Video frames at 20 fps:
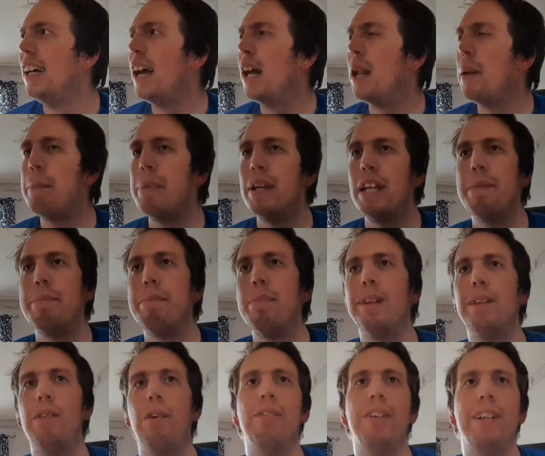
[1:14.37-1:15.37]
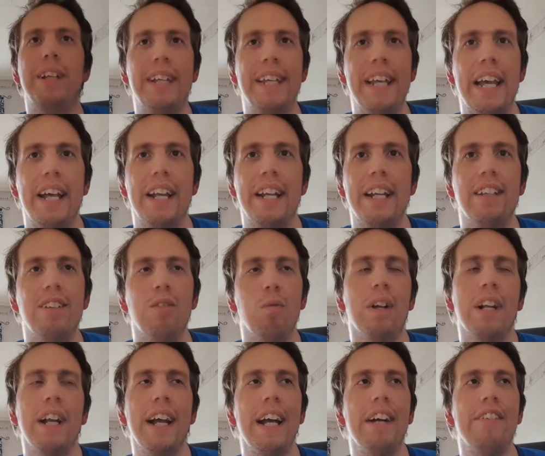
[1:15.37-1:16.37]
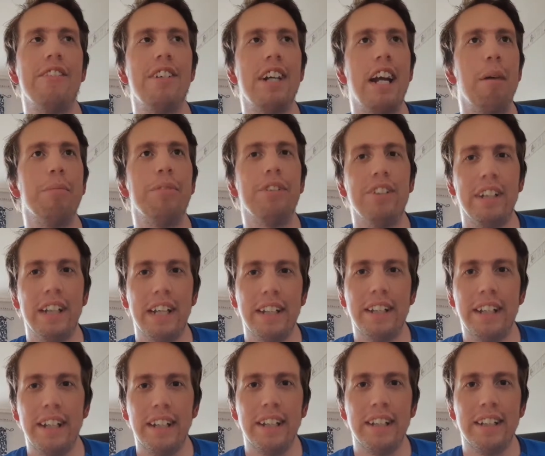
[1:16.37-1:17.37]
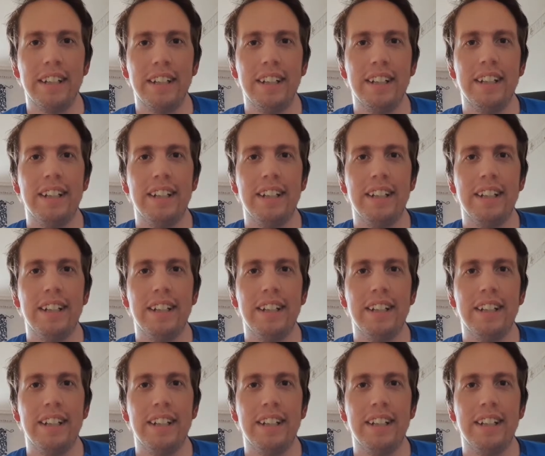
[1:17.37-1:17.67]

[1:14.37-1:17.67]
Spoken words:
and people don't get it, whatever I'm saying